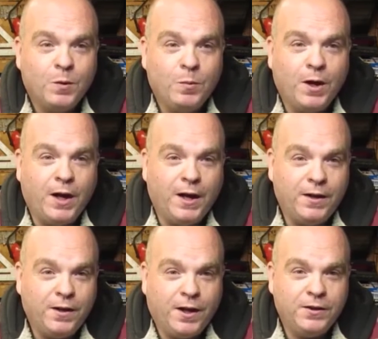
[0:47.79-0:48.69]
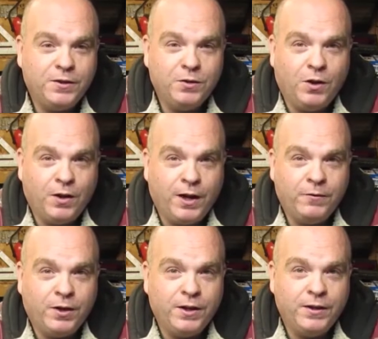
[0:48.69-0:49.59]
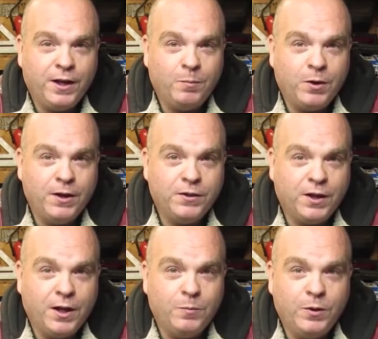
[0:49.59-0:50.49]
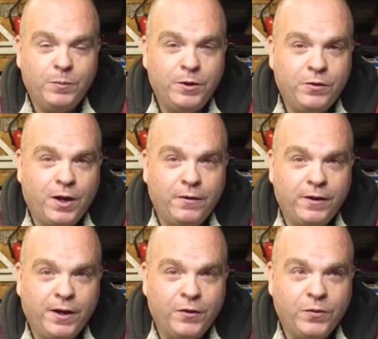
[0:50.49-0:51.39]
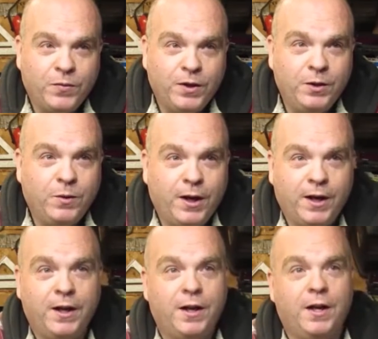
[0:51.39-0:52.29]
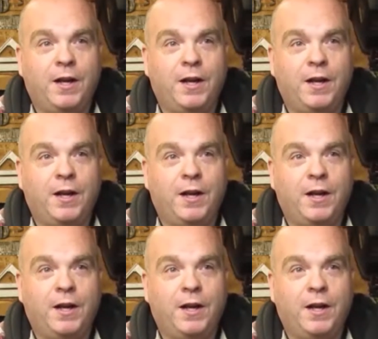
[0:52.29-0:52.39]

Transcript: But not too long after I did that brake job, we'd be driving down the freeway,